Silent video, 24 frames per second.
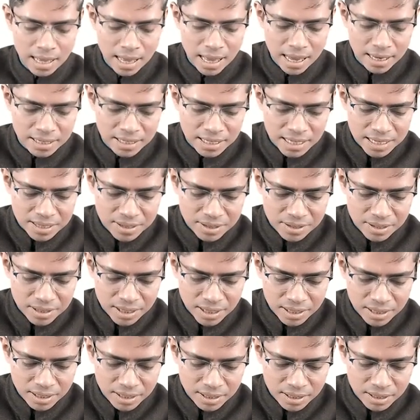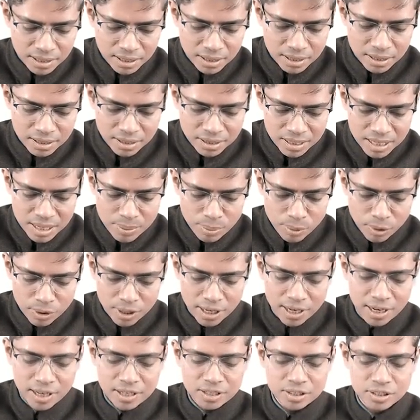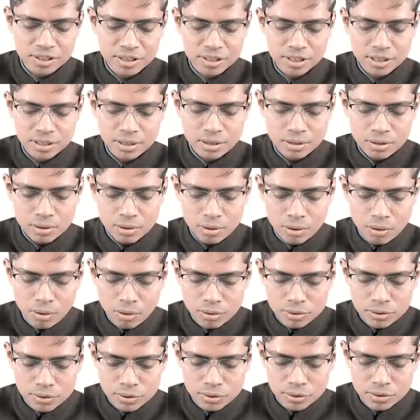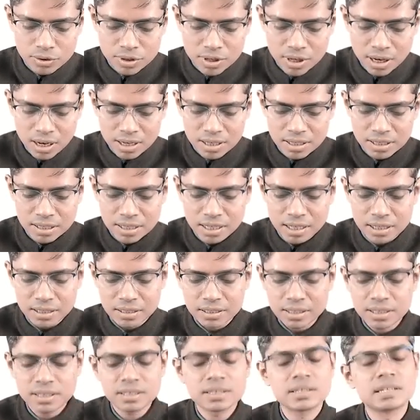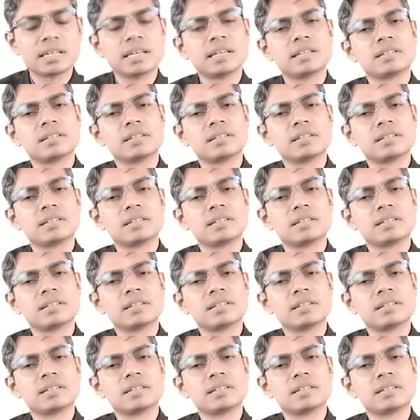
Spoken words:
and atrial repolarization also start near the